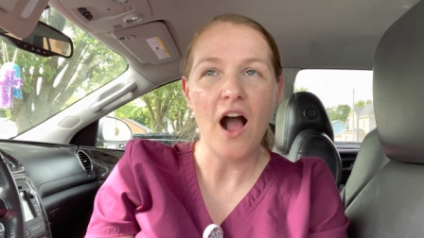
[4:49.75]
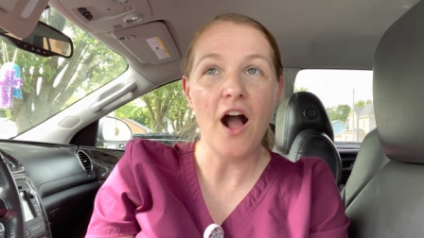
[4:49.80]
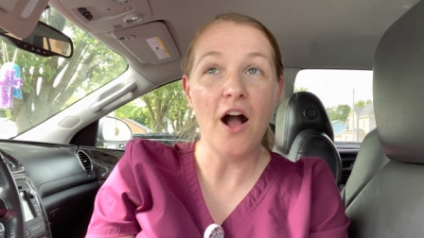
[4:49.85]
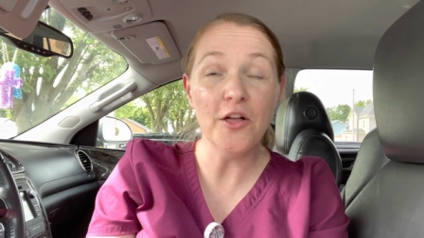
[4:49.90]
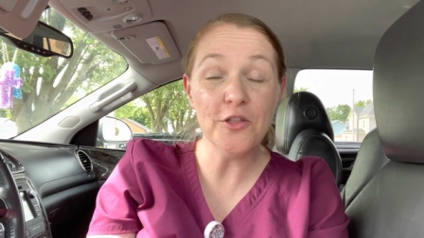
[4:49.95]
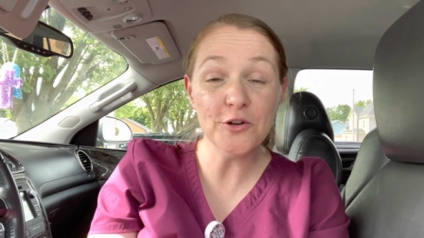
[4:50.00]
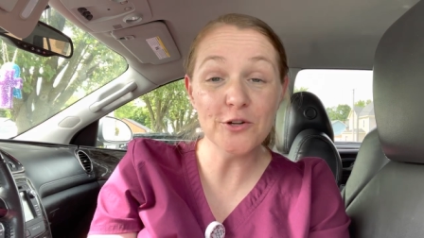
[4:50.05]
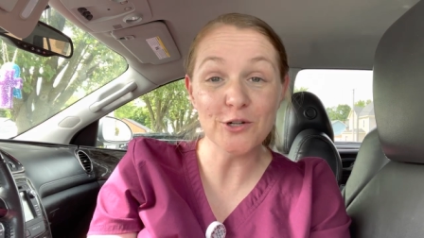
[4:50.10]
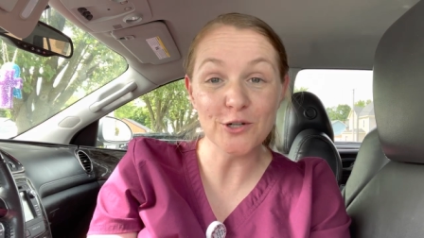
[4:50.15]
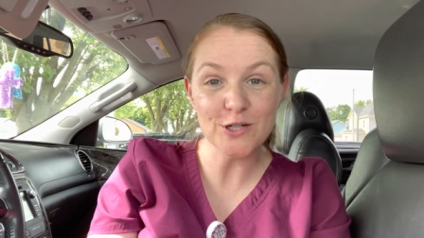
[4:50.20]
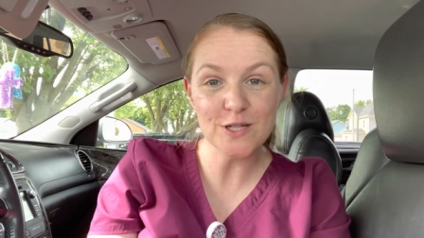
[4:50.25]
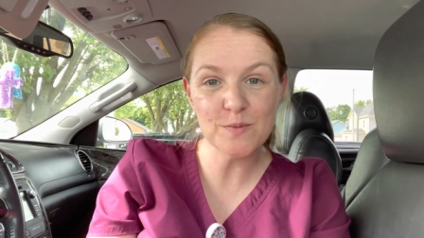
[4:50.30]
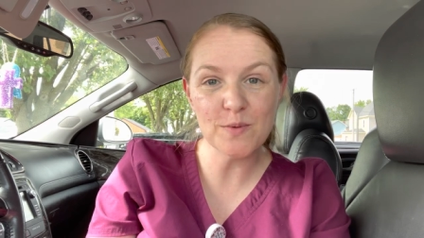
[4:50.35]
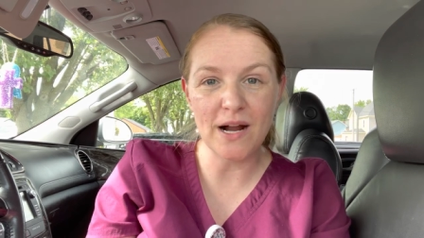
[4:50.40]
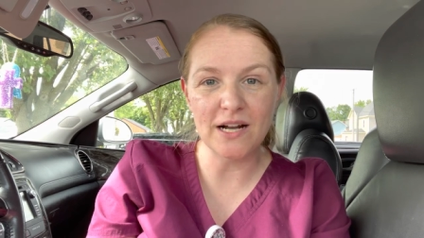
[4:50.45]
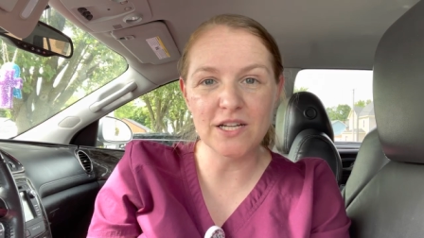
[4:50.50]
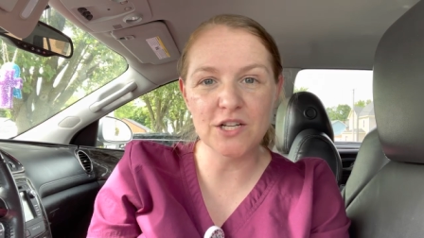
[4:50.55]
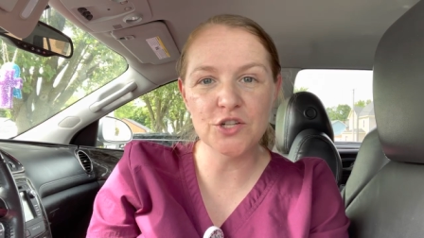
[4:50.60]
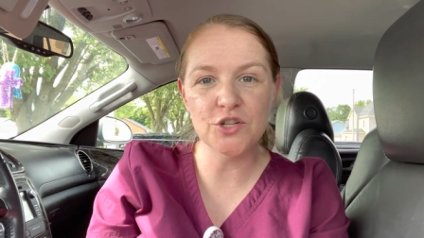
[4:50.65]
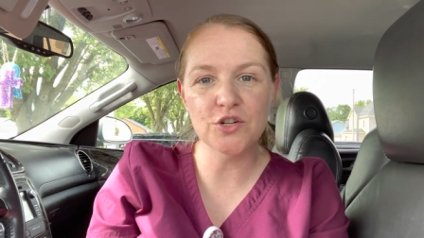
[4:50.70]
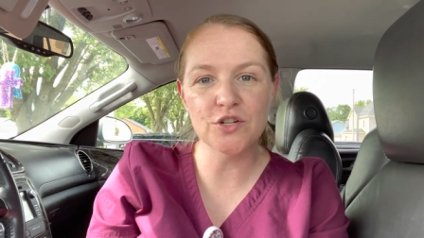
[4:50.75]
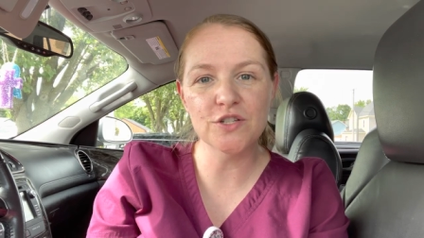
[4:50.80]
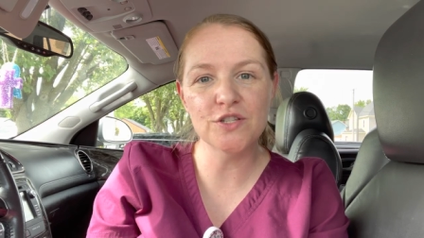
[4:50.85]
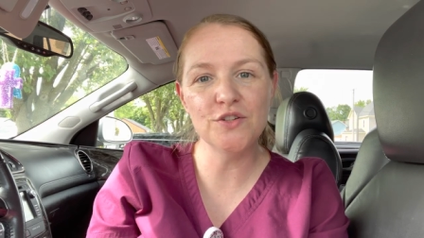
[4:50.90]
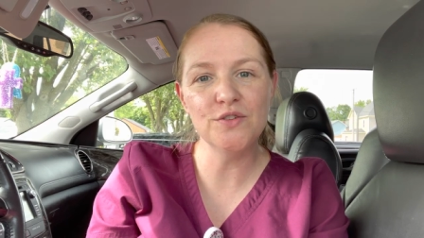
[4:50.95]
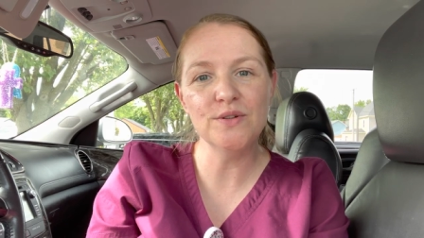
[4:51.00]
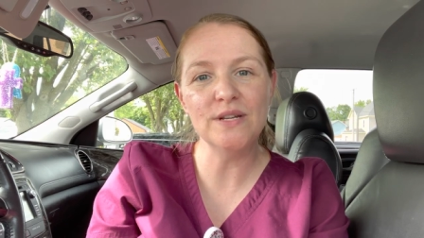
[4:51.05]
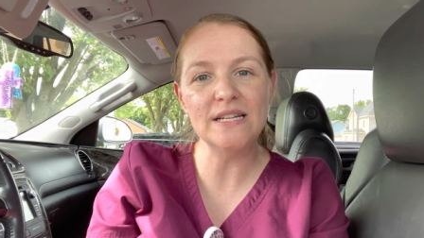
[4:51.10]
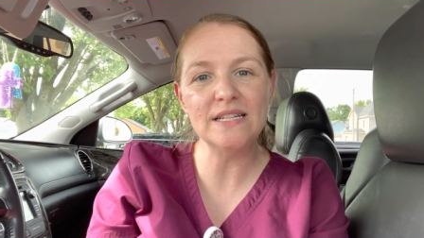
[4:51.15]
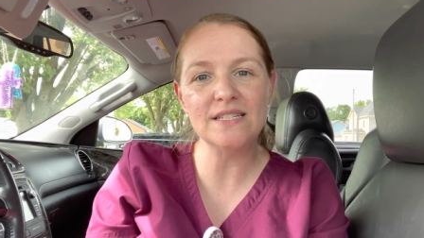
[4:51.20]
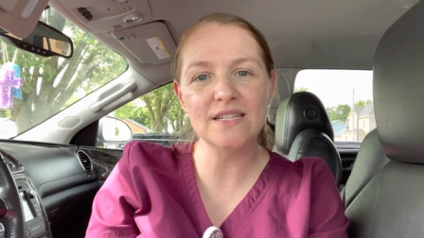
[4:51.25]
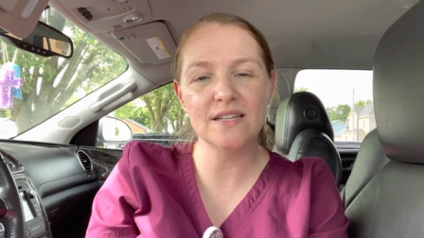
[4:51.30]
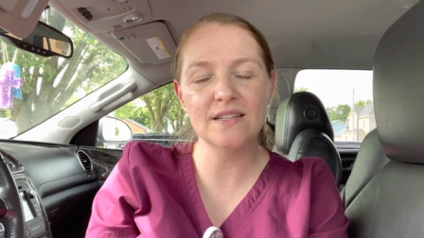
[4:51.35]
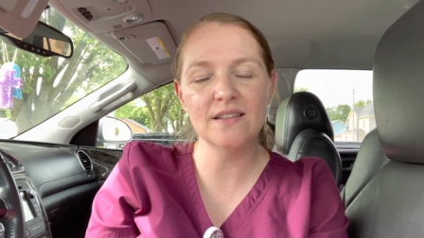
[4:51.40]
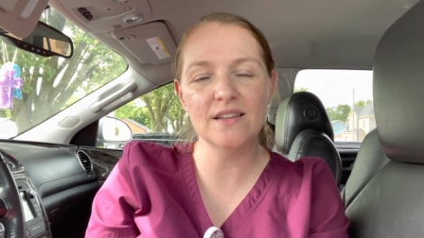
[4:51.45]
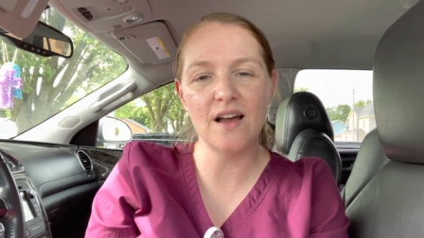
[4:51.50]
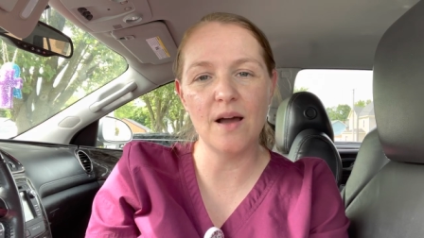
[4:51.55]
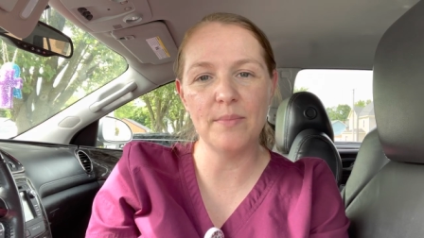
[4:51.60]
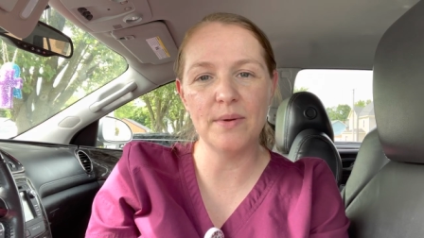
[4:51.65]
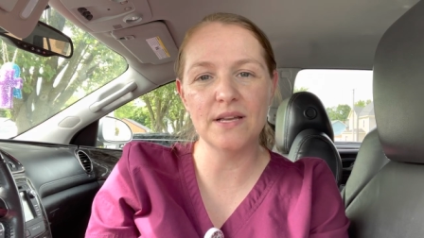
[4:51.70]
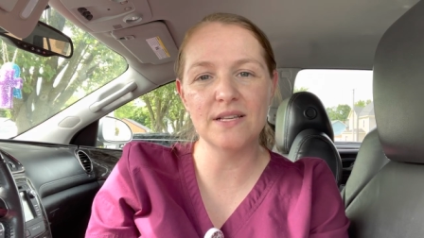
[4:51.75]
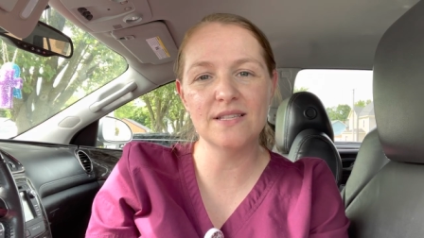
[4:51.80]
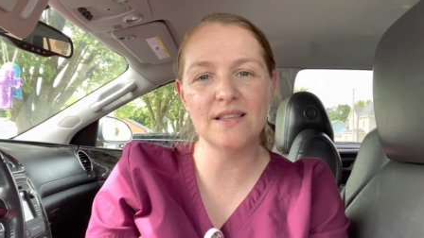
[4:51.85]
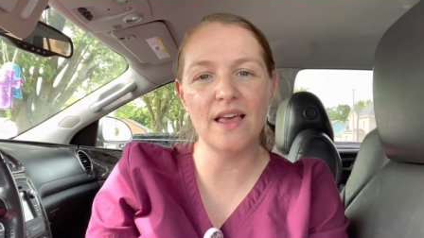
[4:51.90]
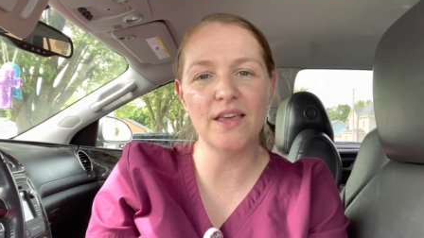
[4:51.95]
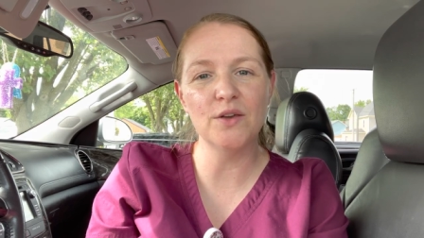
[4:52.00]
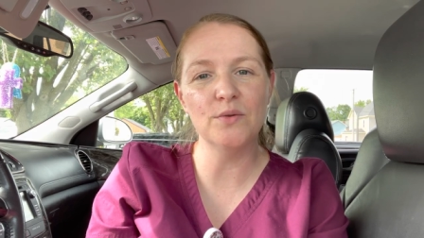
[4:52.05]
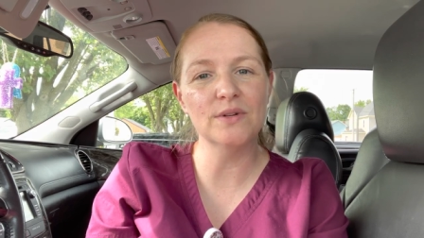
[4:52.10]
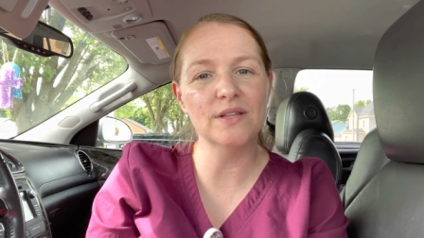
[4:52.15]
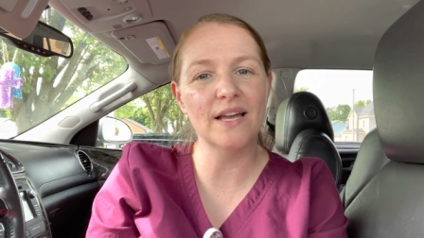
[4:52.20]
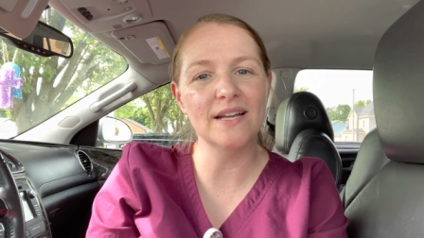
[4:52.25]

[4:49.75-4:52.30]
other nurse practitioner student topics that you would